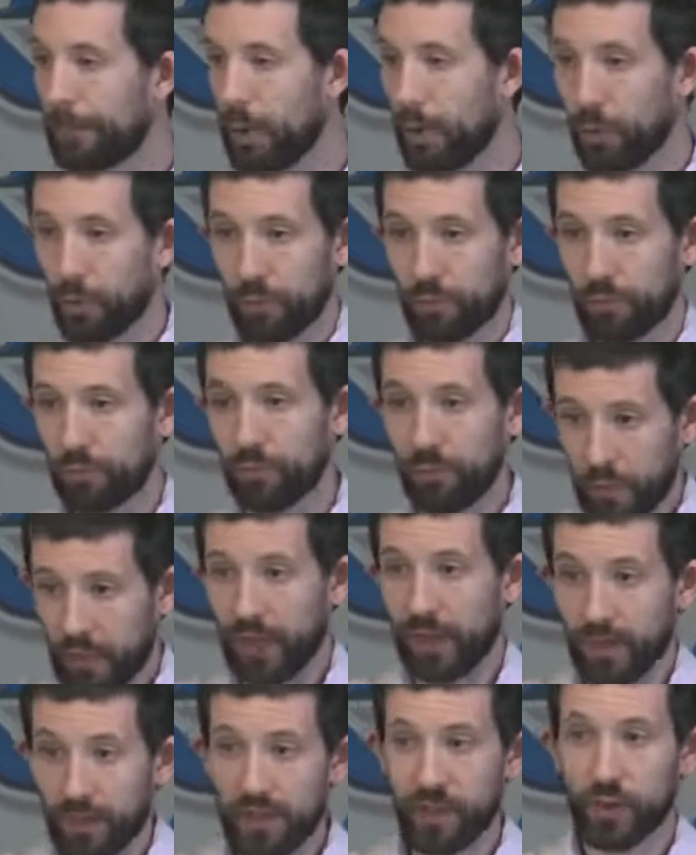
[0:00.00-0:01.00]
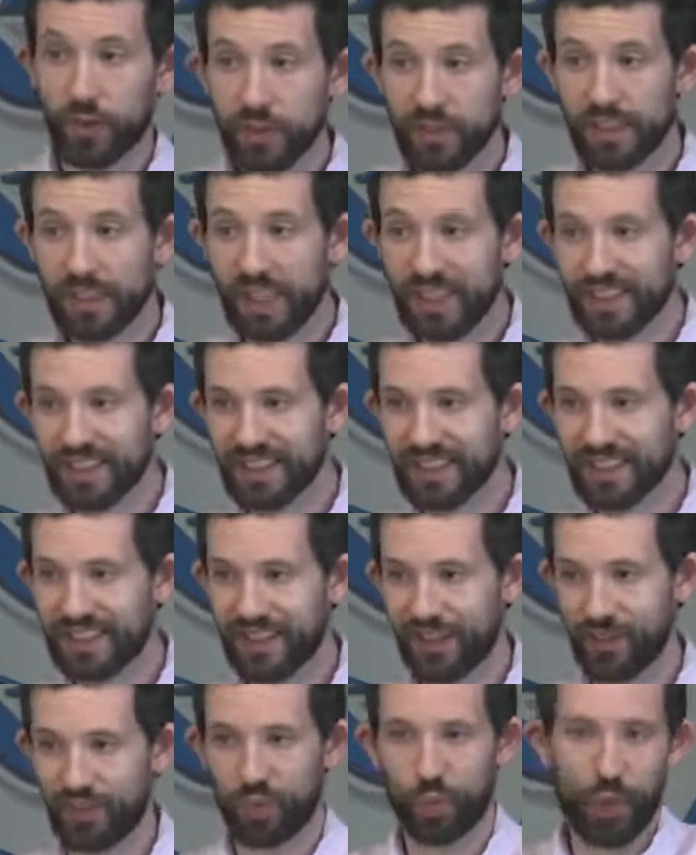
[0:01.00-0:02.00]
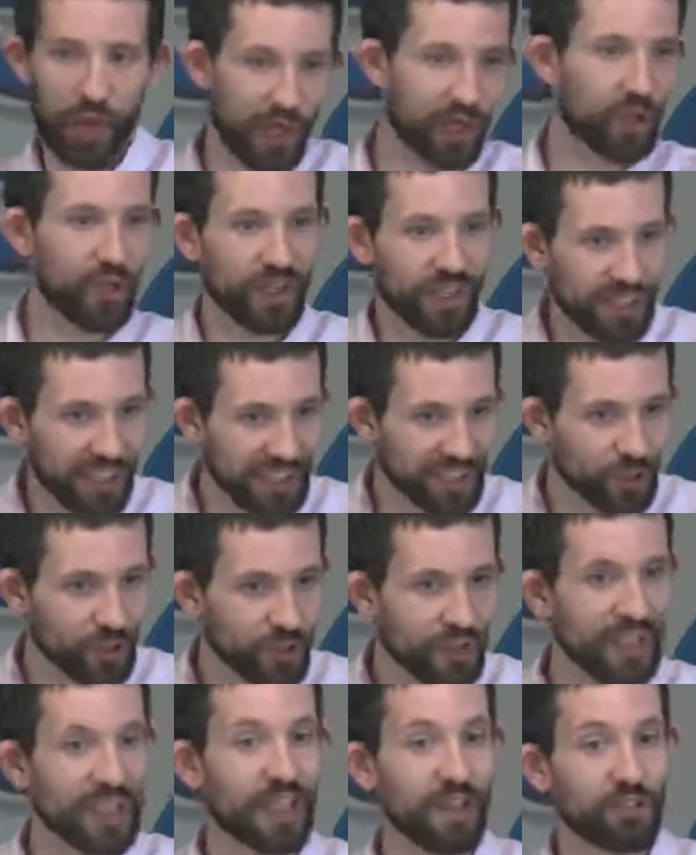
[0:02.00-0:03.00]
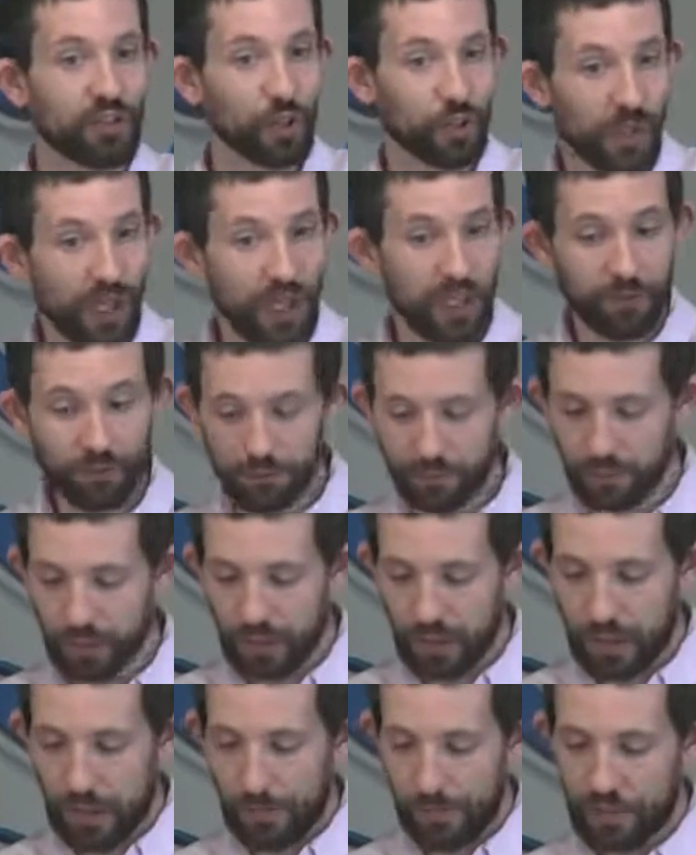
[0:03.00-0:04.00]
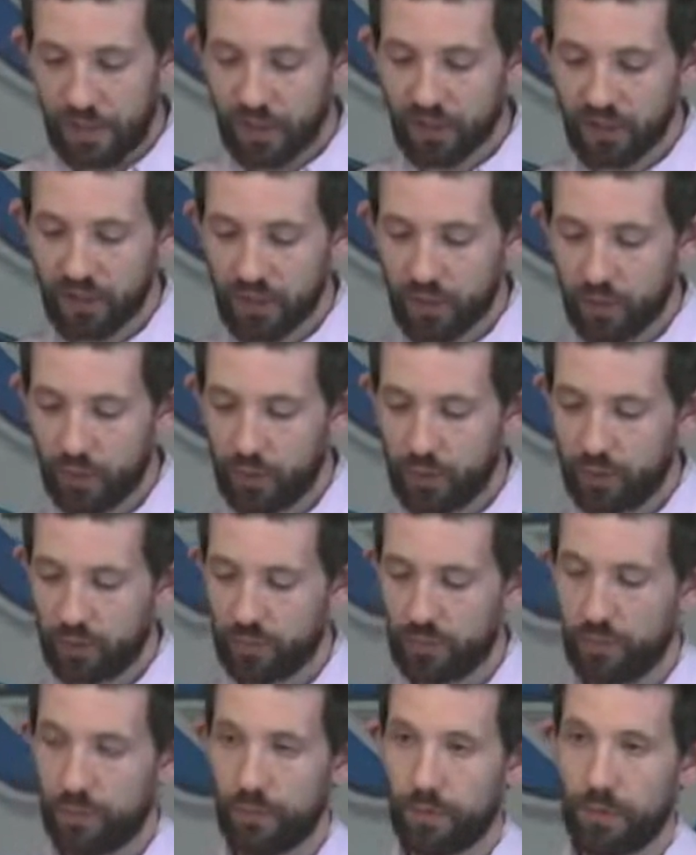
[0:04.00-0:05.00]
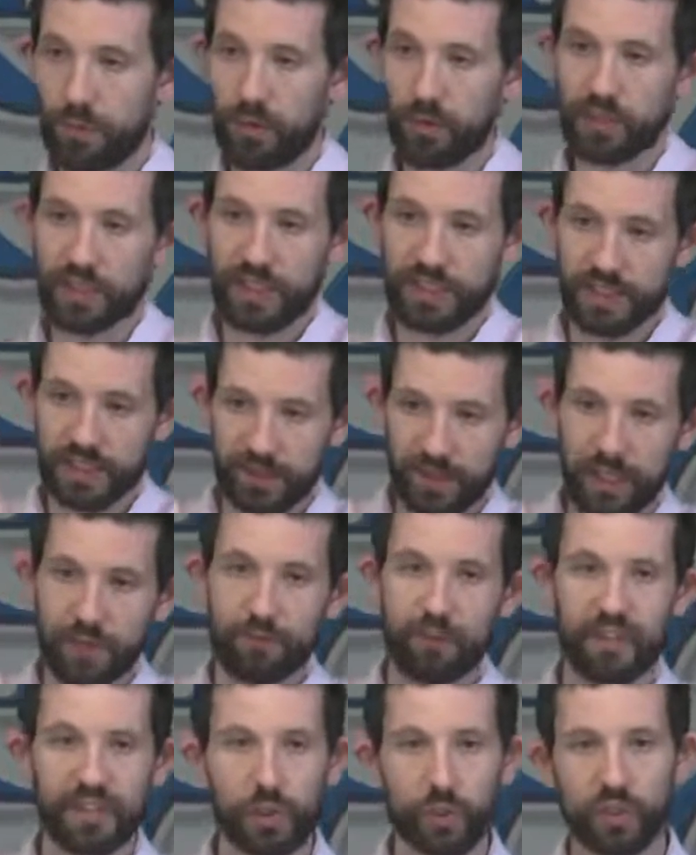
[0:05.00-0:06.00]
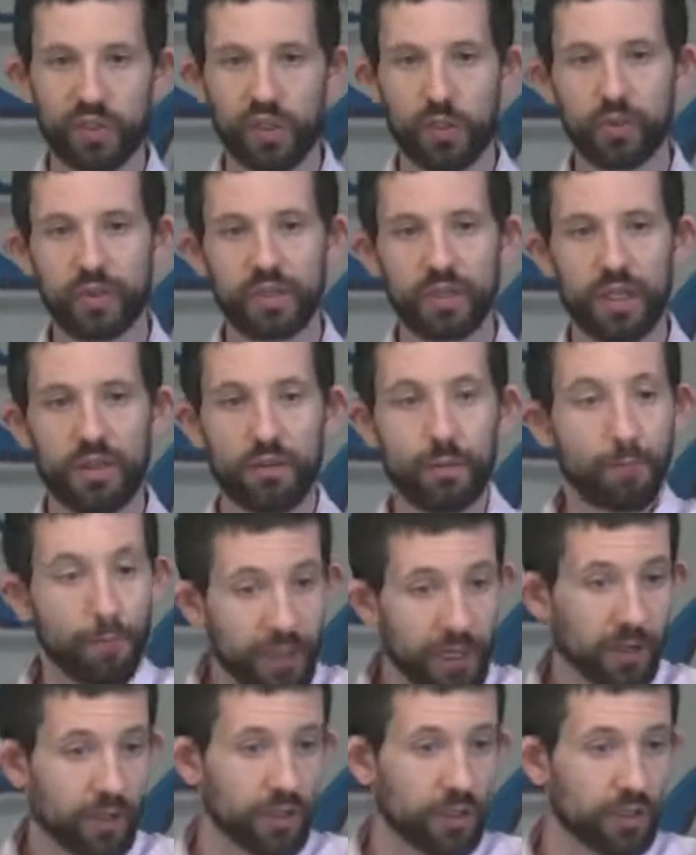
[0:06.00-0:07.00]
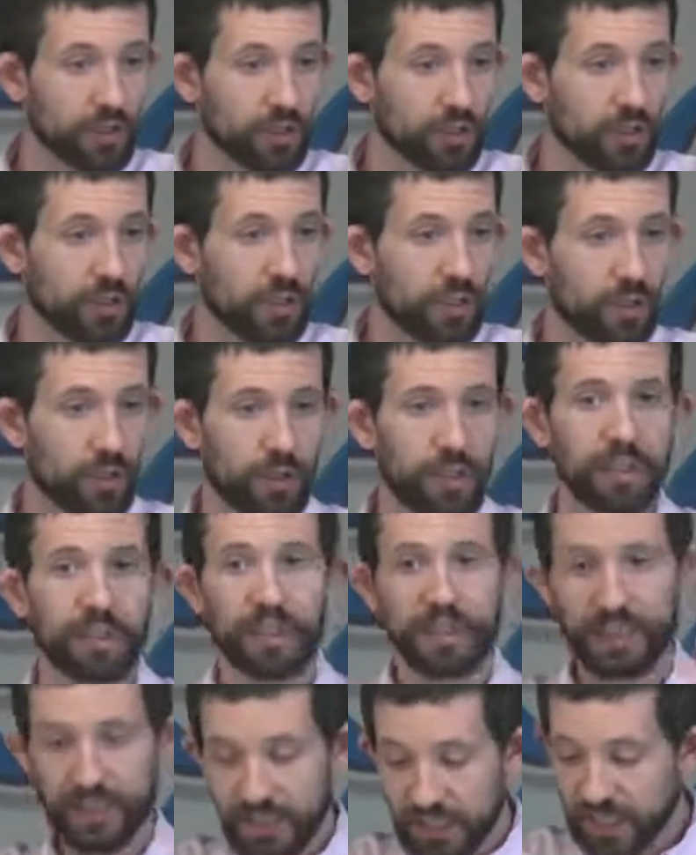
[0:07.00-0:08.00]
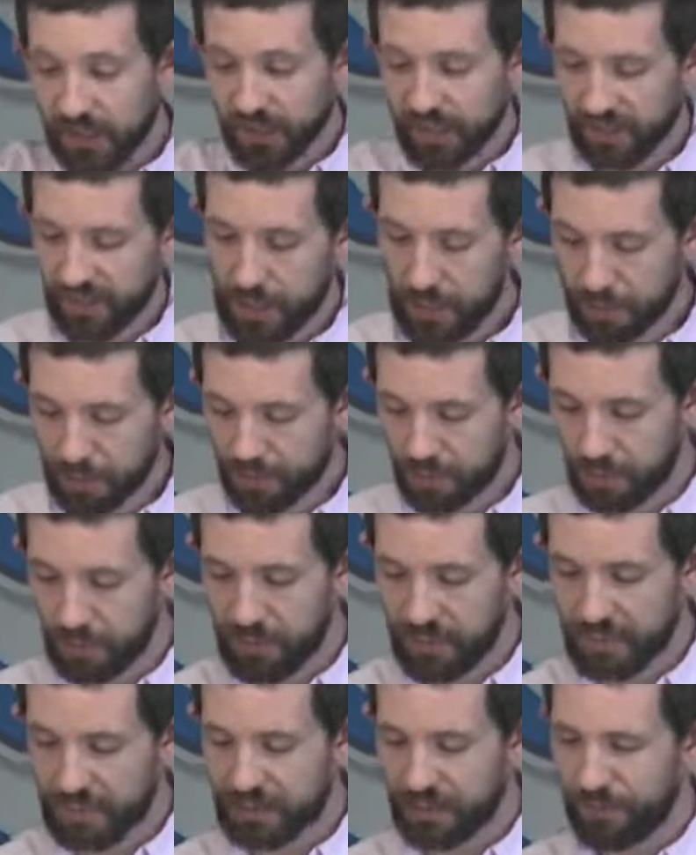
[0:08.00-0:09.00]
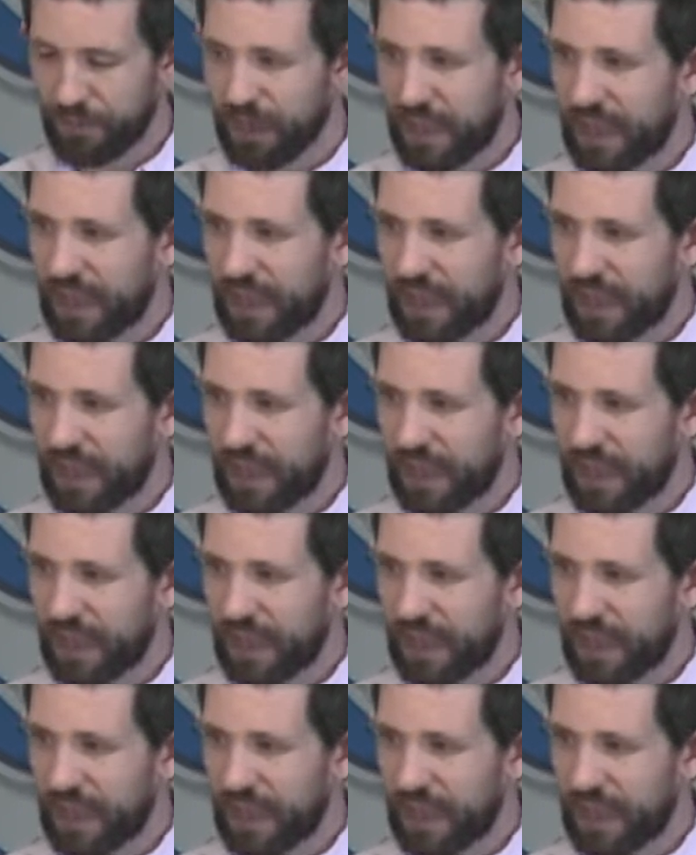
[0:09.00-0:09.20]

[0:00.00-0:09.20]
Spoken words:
both in a literal sense. There's water in the desert that gives you life, but also there's this life as a result of a marriage, right? A seed that comes from it.